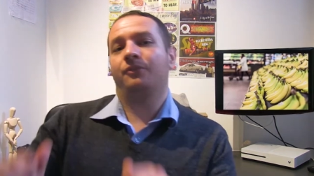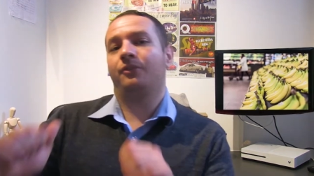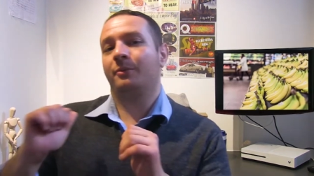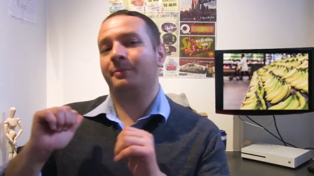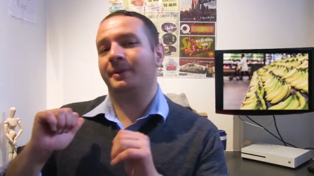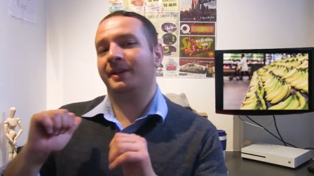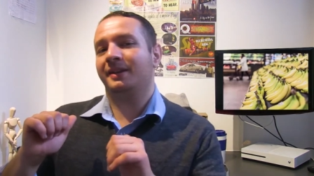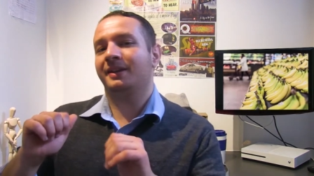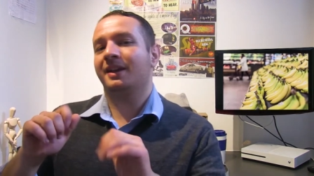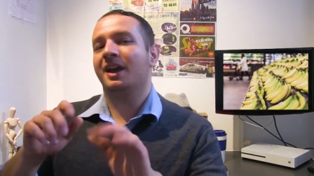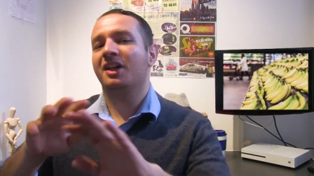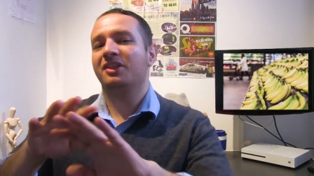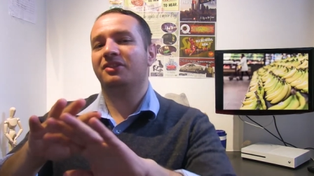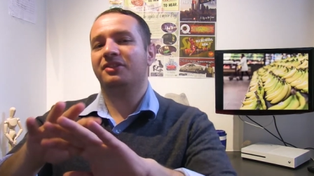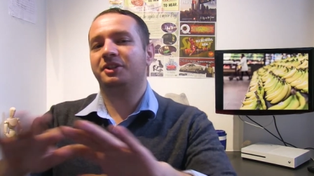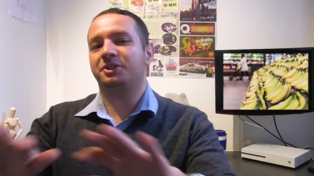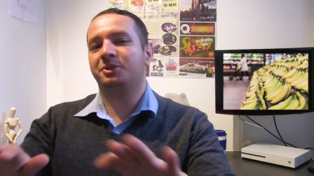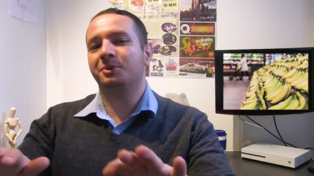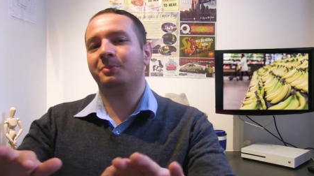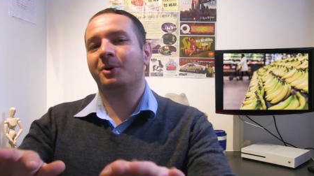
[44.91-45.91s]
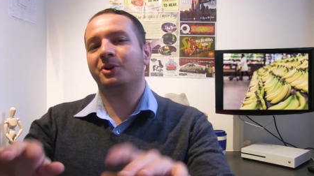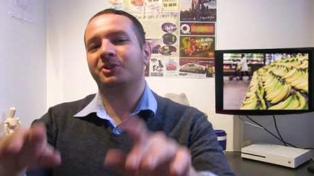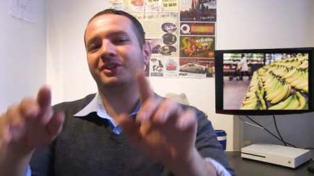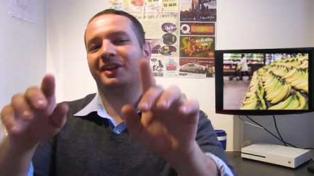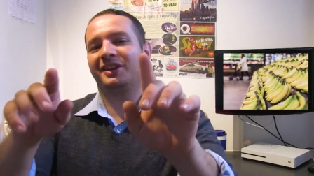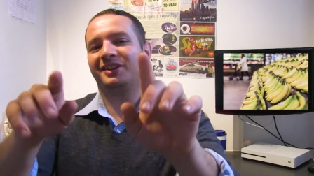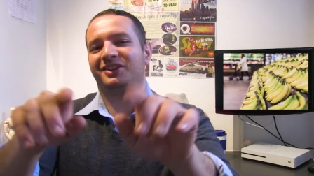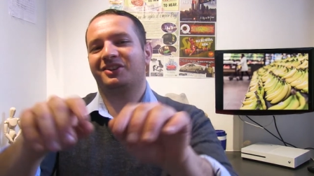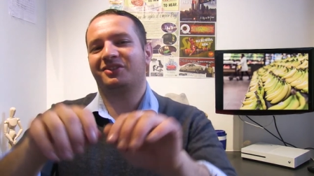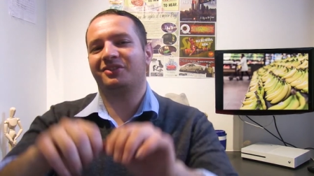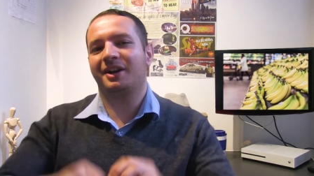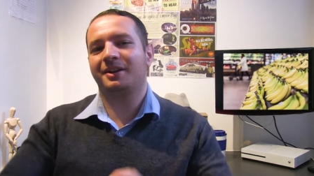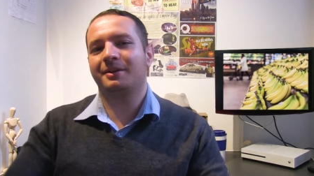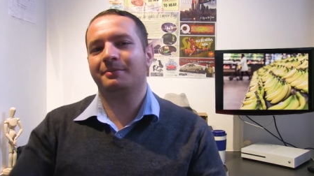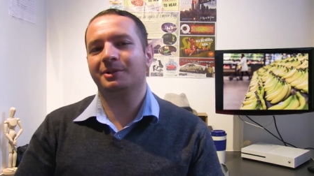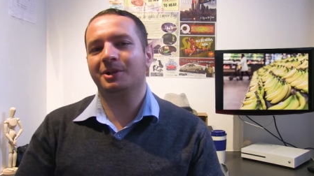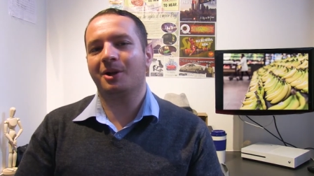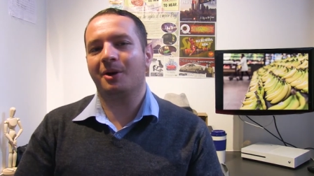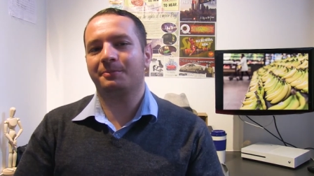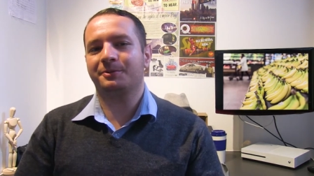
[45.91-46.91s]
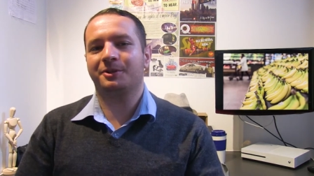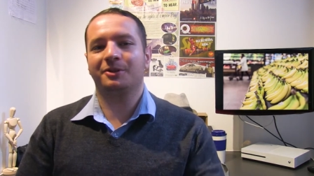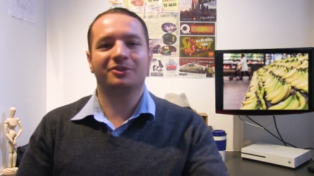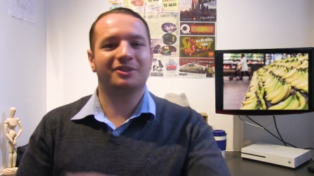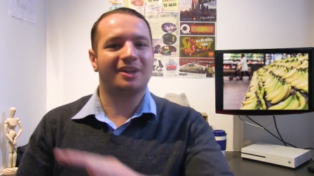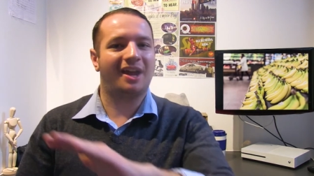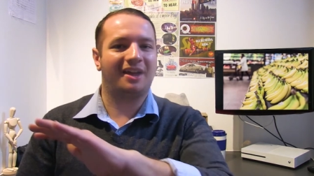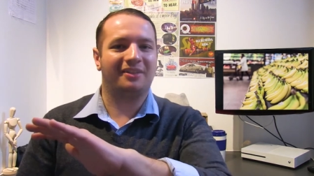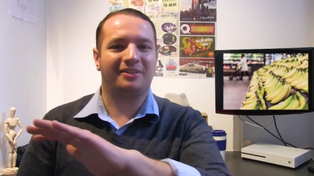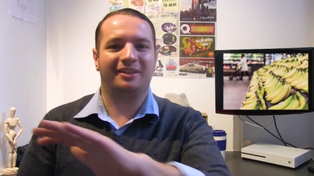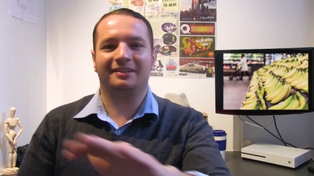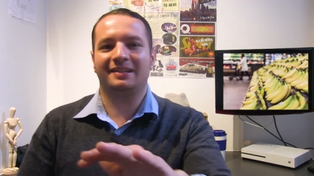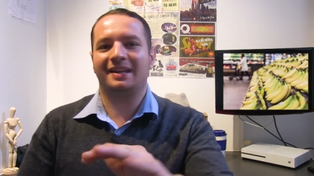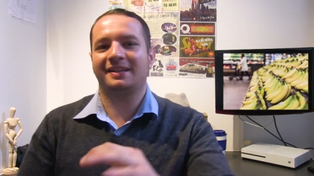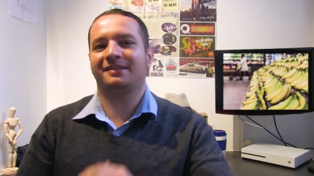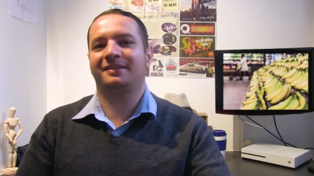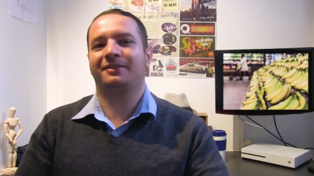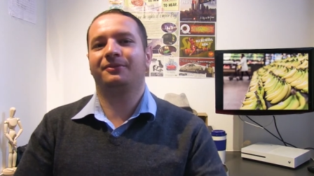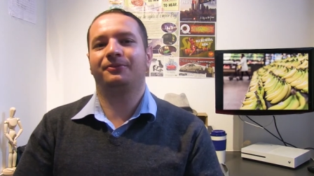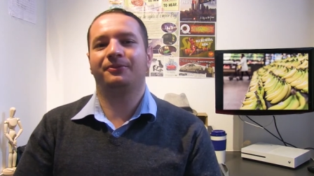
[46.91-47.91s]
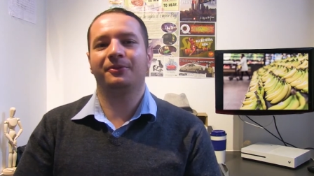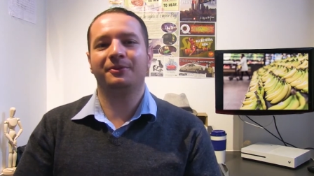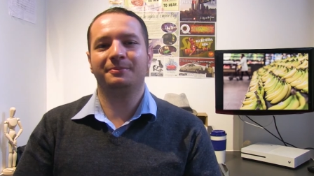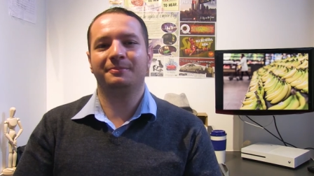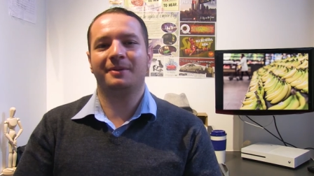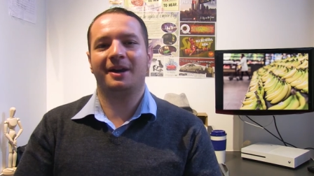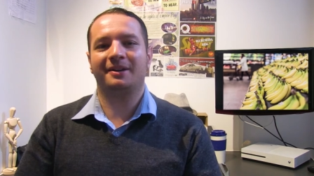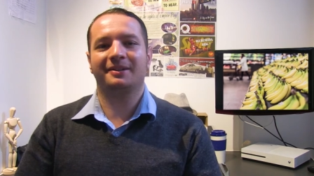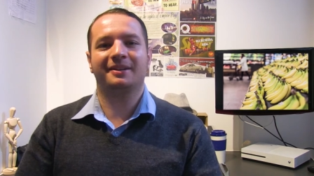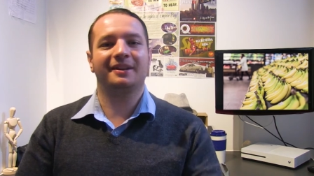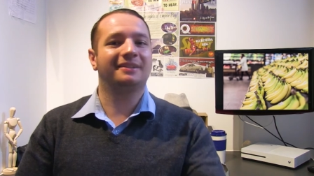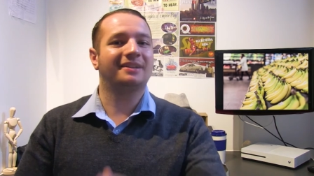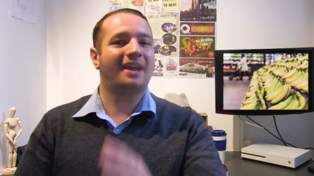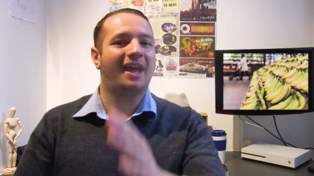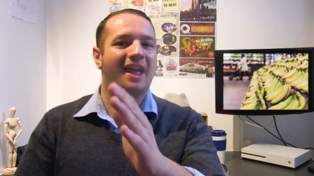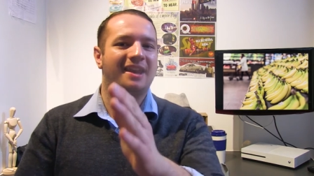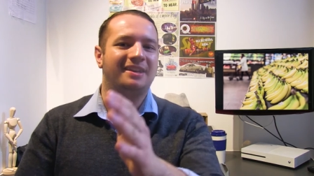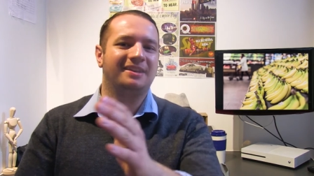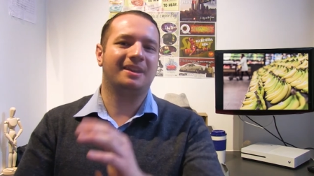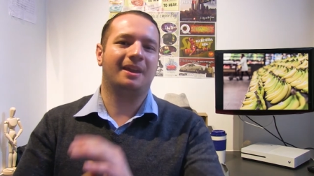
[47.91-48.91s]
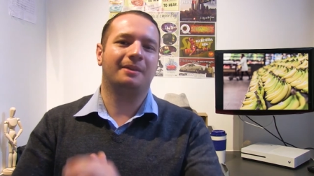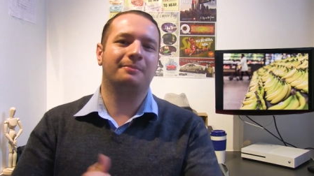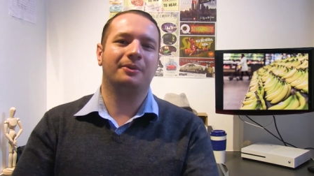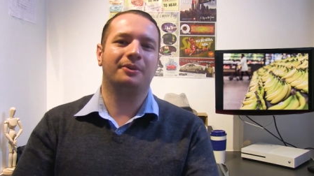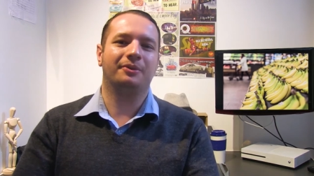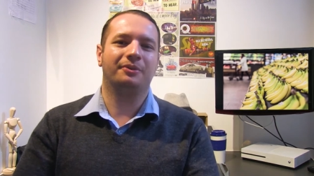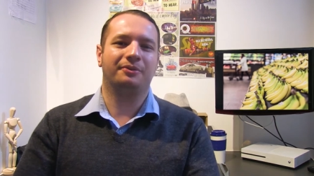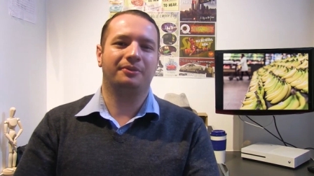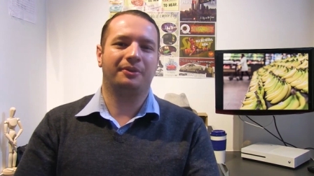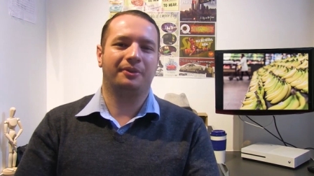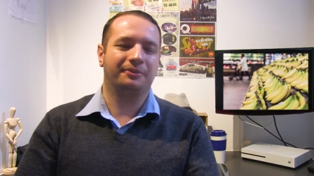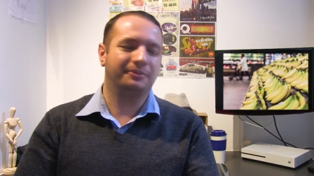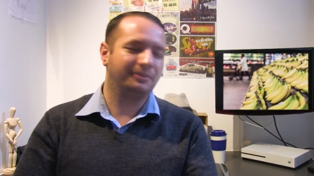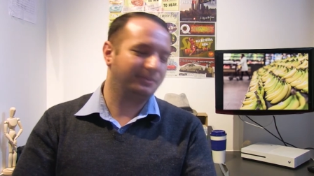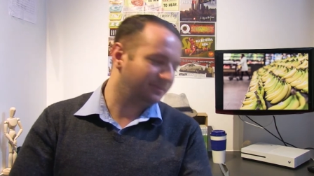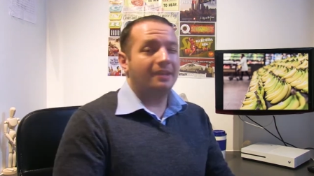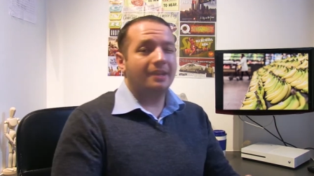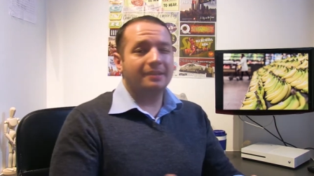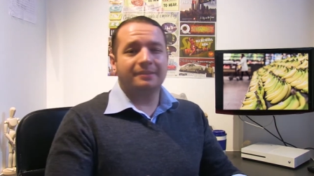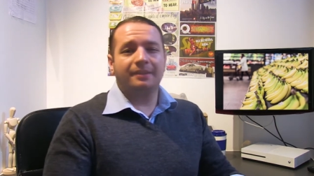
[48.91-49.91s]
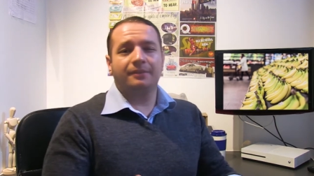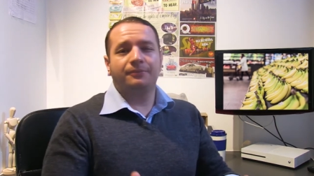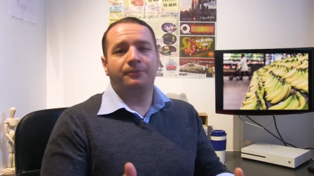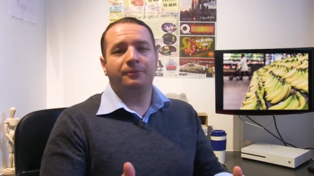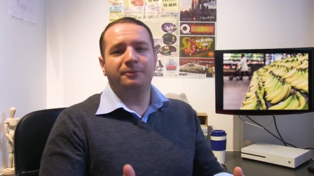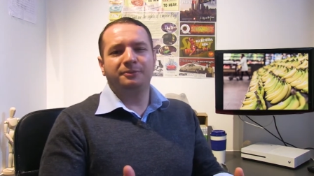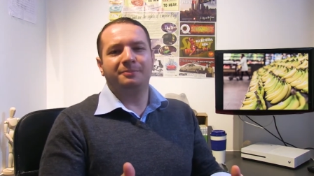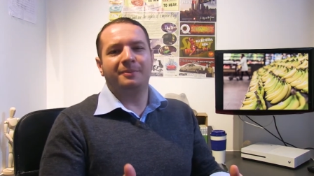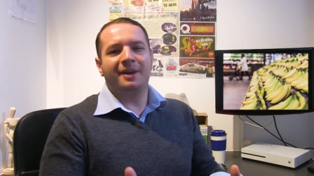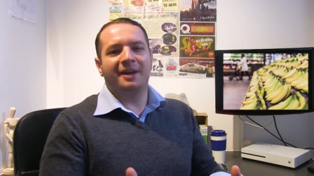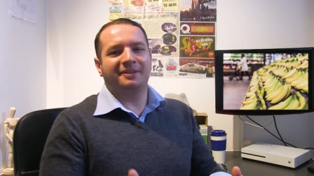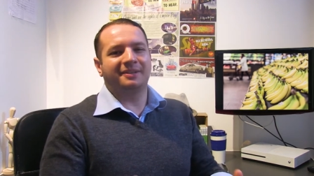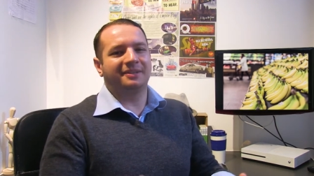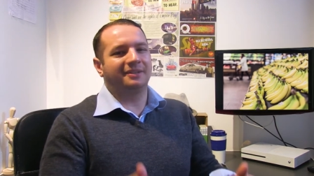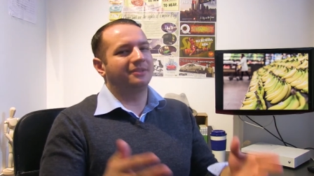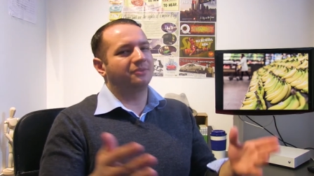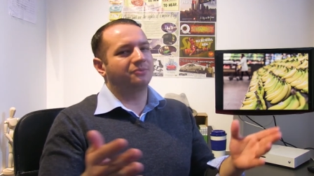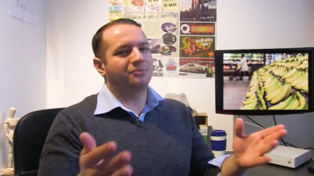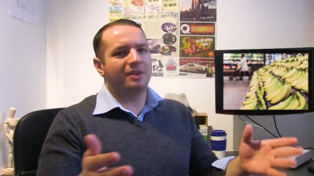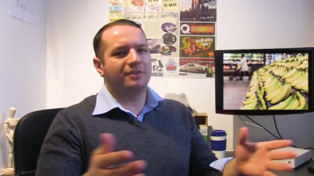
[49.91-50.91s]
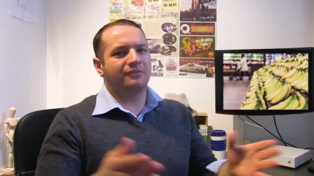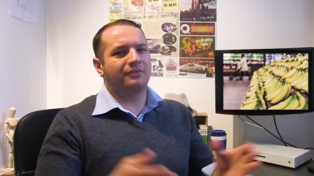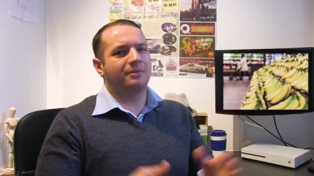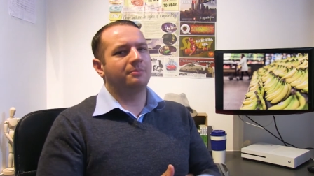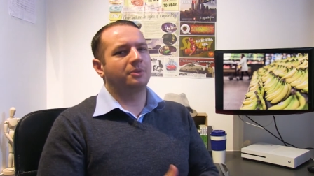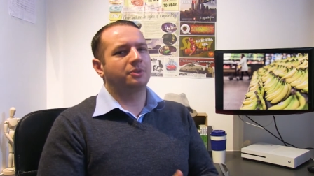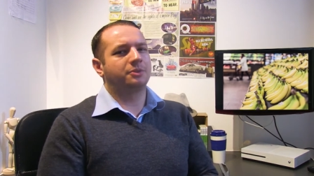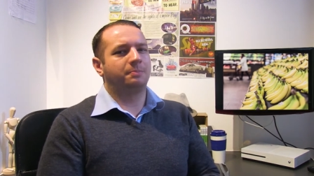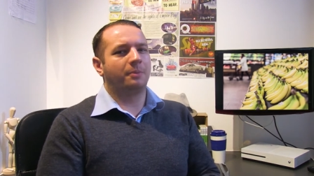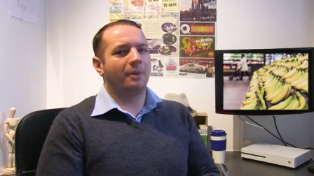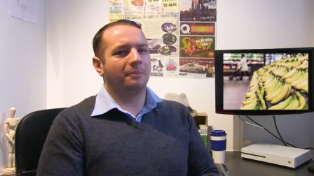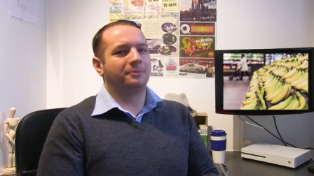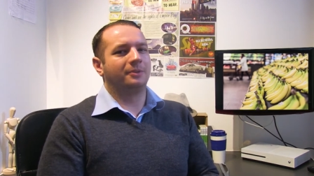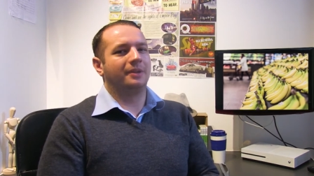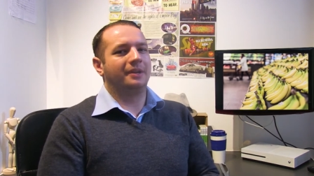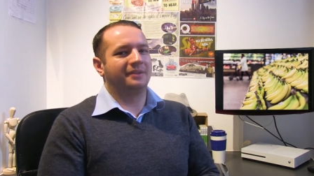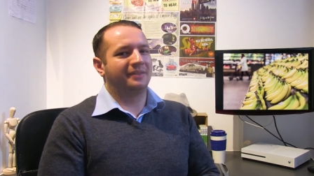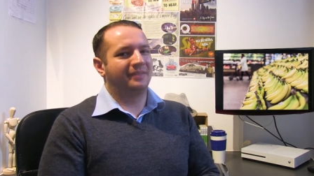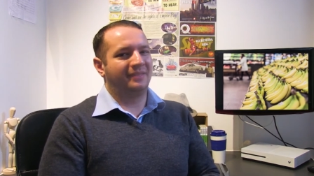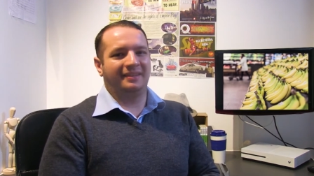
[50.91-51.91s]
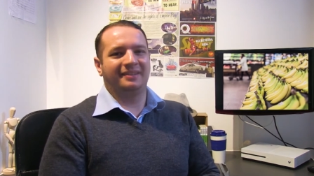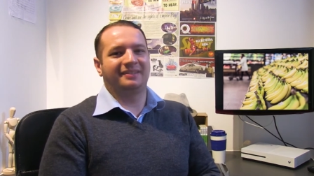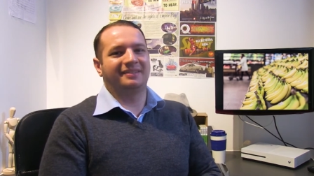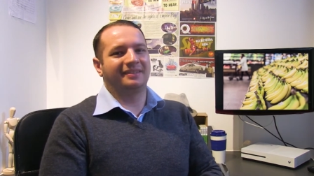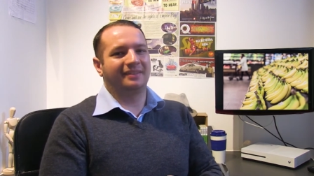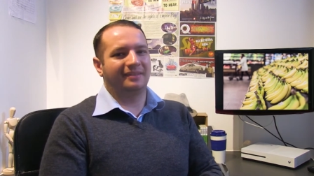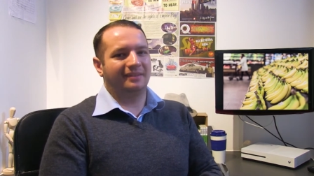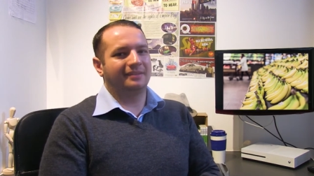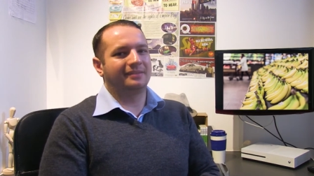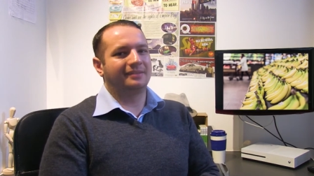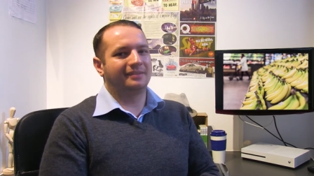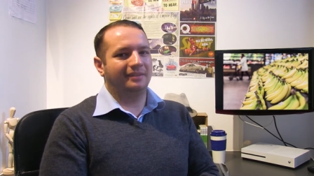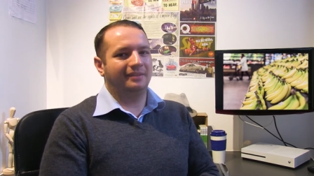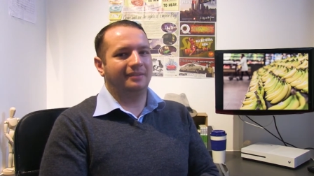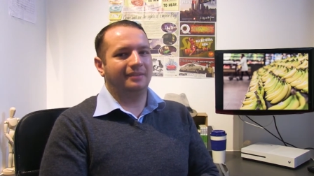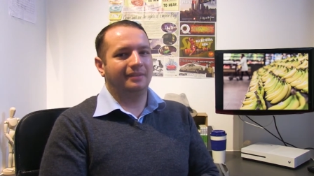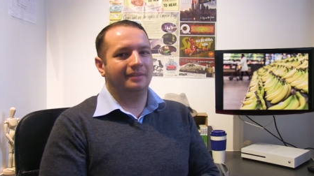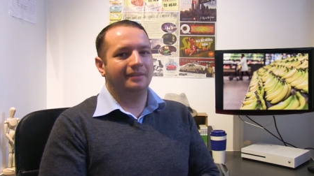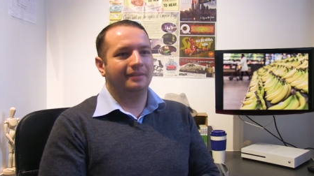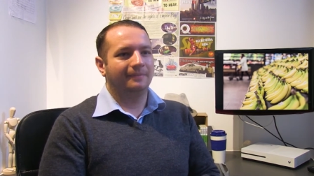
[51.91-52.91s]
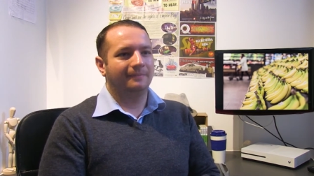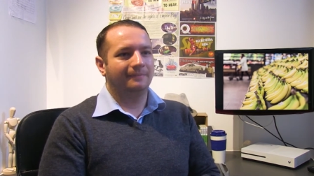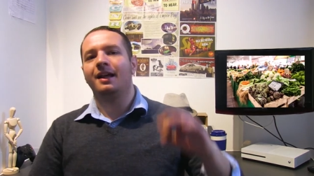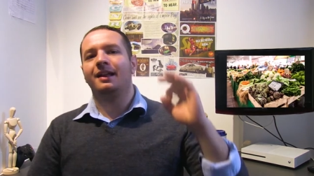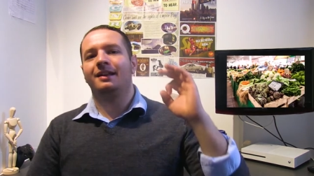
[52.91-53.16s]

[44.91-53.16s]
For me, the two most incredible options are the Leicester Food Market and Narborough Road. The Leicester Food Market is one of the most popular things in this city.